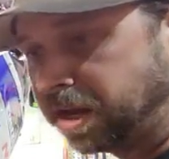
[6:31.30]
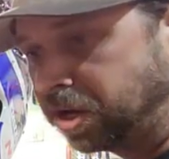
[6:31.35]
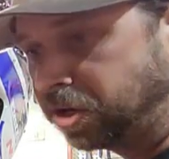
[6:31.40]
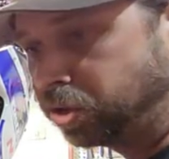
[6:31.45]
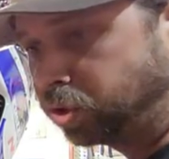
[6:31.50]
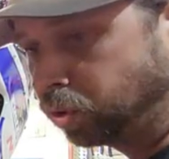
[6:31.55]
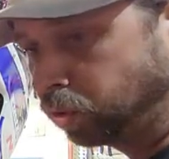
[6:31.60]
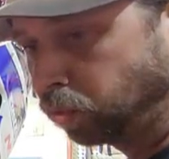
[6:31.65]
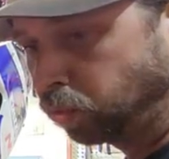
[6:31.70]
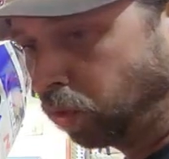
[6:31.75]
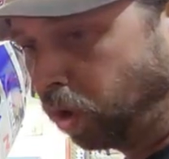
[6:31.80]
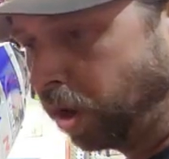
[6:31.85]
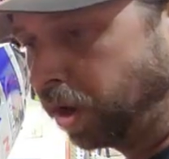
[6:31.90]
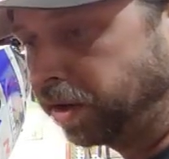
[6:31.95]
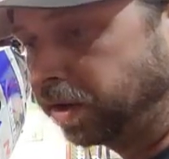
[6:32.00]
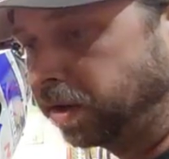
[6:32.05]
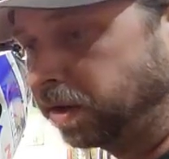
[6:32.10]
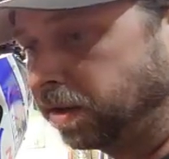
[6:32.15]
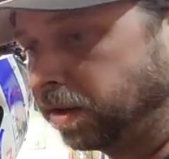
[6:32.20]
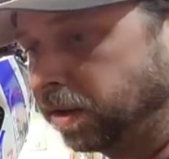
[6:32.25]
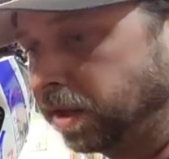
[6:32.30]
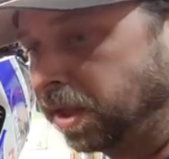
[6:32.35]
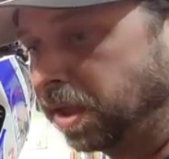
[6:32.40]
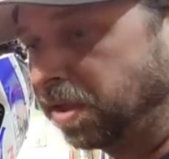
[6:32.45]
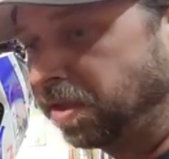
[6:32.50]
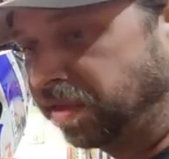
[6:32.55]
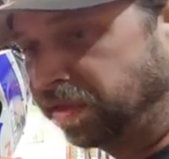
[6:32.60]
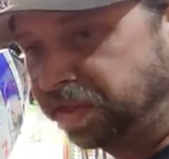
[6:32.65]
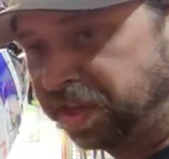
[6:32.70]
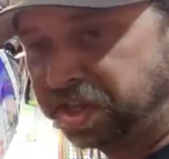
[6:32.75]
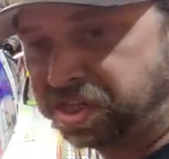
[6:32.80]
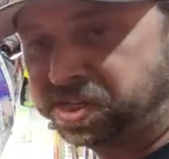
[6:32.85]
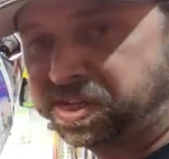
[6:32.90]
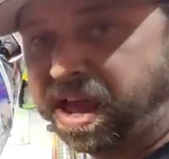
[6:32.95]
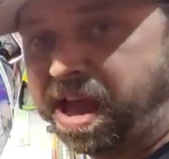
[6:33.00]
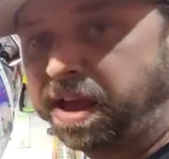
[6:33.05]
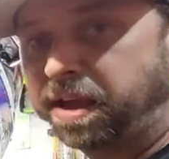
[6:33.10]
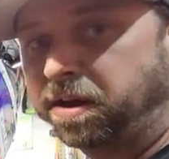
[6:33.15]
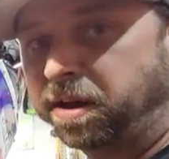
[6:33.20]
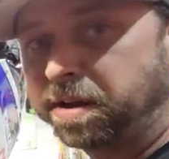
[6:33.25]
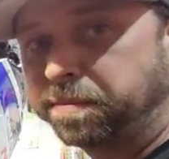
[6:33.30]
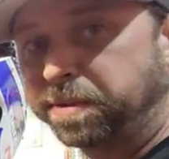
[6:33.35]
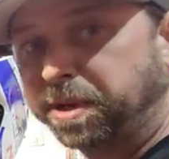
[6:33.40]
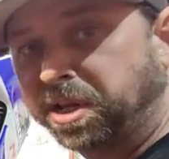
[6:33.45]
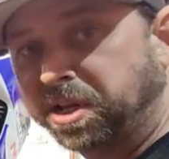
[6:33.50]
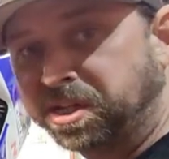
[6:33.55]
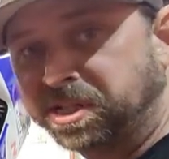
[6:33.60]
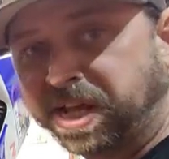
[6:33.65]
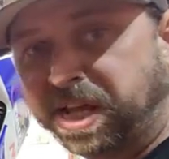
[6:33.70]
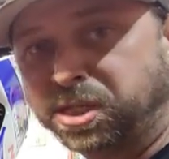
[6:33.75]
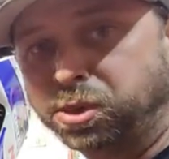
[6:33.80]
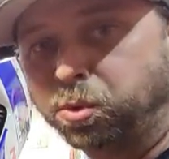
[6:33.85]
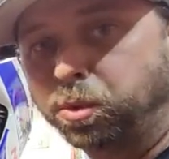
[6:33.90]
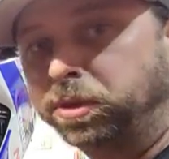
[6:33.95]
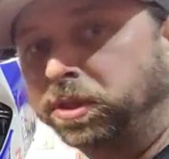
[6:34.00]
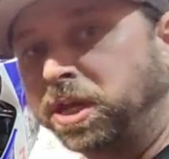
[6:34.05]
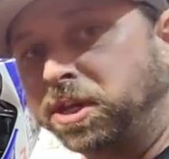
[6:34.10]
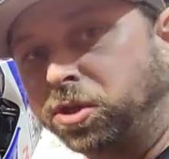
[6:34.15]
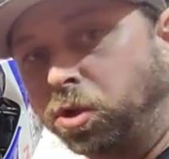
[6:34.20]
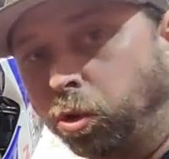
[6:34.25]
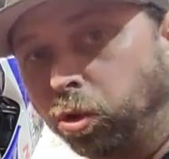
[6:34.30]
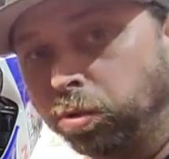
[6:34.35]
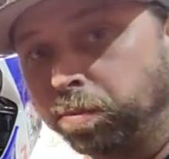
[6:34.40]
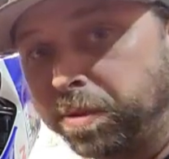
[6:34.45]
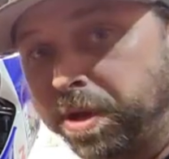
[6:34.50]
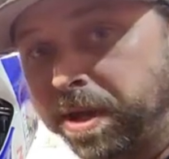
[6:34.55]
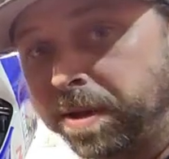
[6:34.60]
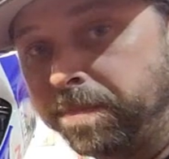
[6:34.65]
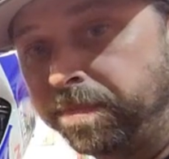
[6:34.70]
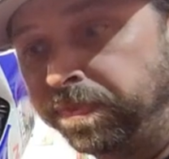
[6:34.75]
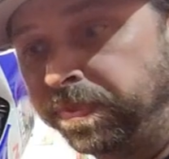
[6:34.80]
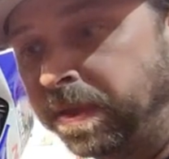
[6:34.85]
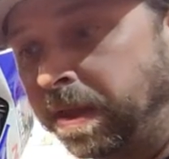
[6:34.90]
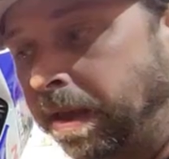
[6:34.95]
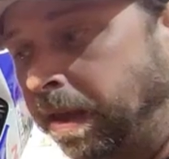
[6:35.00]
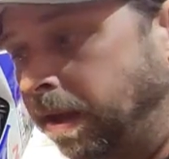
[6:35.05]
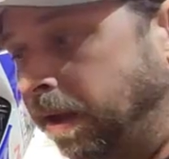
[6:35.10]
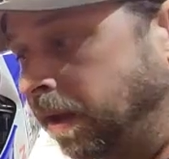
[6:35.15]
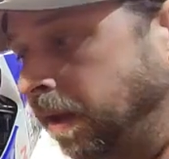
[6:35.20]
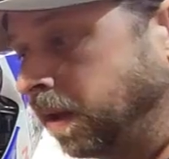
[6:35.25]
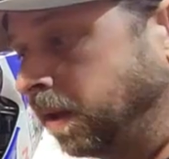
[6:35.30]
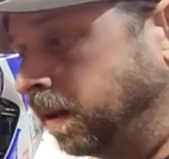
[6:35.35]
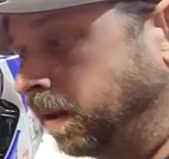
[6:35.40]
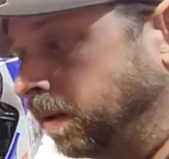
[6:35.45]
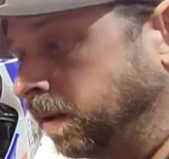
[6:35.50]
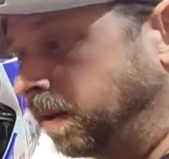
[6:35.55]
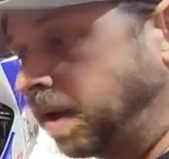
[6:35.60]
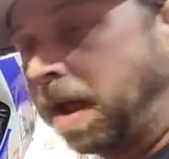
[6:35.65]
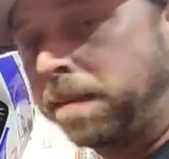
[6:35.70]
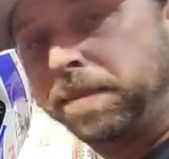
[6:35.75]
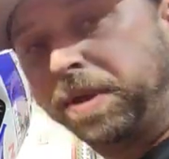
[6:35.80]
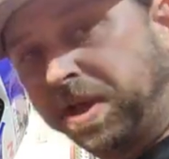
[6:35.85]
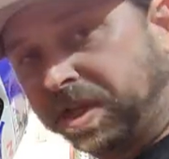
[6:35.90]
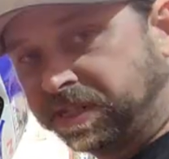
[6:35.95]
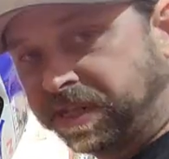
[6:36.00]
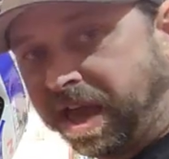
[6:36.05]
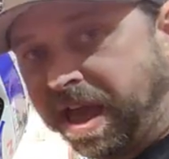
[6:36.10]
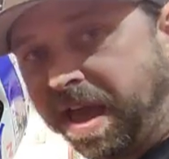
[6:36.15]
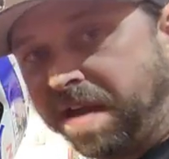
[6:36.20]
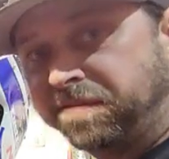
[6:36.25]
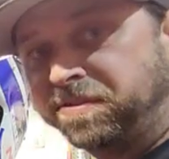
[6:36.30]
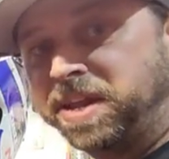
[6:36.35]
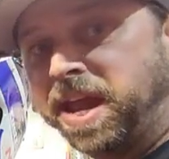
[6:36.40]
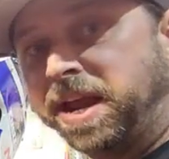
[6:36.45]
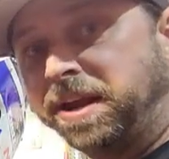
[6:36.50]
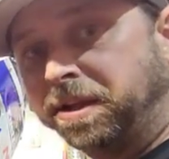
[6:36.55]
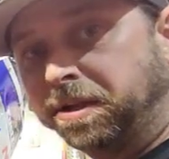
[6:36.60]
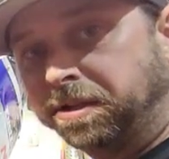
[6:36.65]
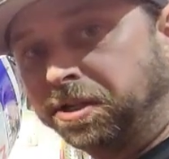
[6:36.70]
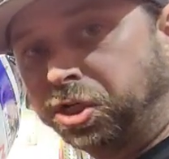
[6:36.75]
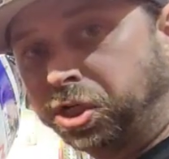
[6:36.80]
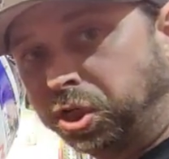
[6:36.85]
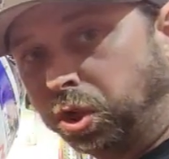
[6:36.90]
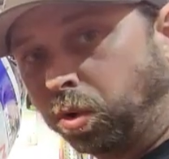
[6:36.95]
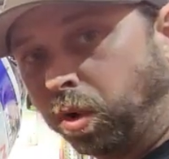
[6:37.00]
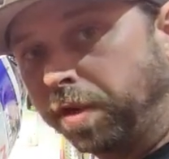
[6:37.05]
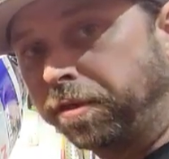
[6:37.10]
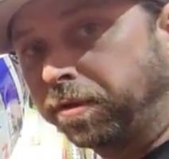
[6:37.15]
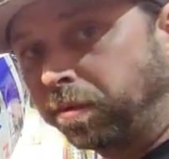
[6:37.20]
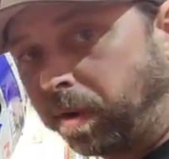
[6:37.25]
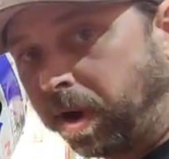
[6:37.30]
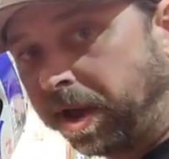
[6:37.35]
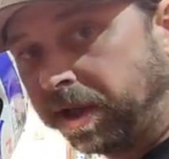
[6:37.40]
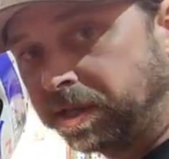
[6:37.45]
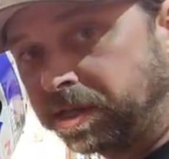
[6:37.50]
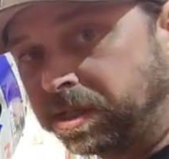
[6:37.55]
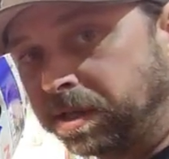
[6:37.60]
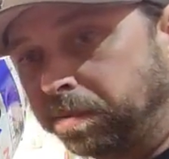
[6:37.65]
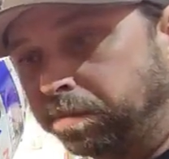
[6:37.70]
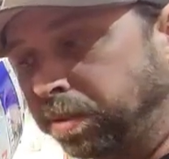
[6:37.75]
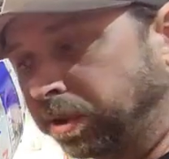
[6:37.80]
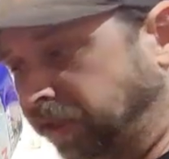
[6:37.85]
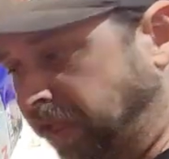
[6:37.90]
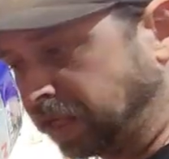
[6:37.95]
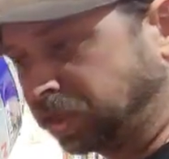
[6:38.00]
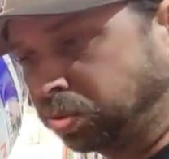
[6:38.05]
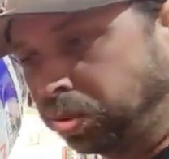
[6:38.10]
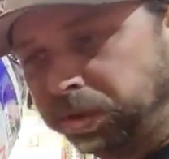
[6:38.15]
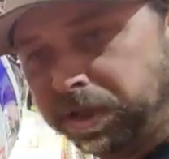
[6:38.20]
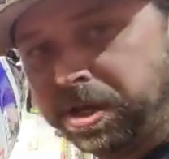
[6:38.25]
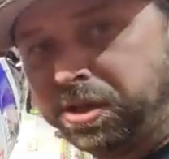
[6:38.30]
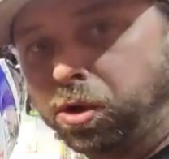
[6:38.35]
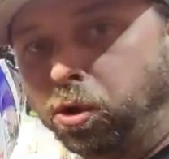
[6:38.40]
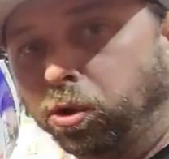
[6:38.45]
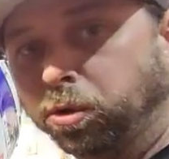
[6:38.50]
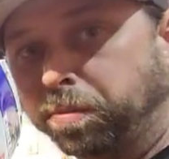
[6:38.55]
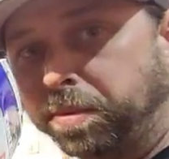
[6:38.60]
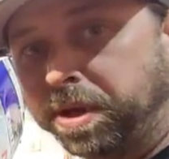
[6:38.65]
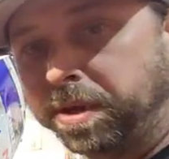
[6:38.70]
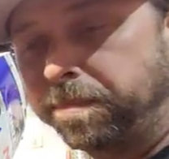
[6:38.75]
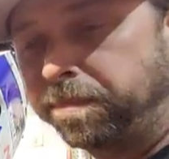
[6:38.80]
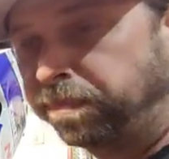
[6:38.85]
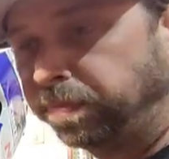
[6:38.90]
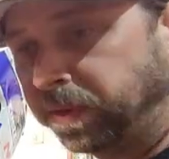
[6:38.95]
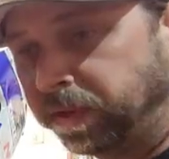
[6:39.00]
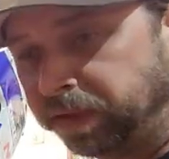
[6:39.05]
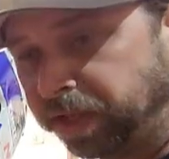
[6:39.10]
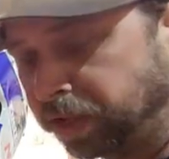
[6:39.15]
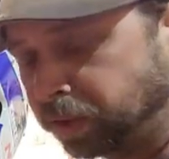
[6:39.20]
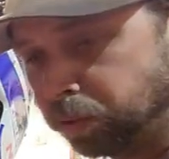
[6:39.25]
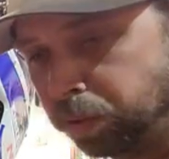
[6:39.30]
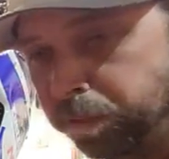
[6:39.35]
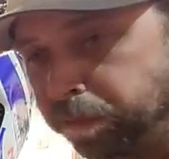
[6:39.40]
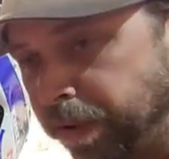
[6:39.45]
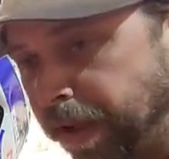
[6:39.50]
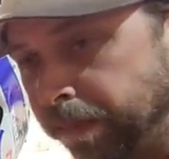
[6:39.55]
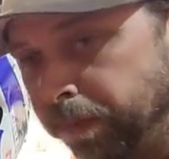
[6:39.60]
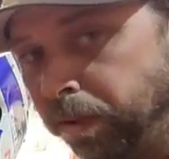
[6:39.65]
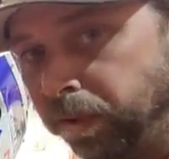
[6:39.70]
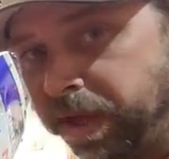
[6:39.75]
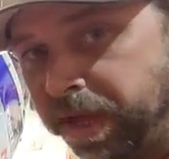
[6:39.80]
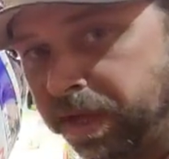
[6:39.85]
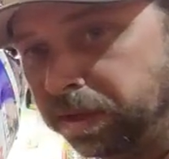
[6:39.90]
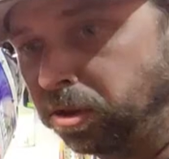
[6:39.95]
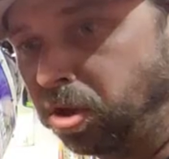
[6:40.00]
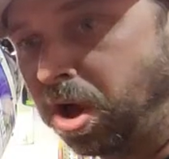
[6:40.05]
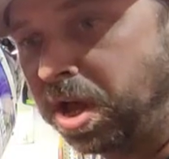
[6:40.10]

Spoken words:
need to run this stack height because that's what they told me. Not because I have data to show otherwise, but that's what they told me. That's where people get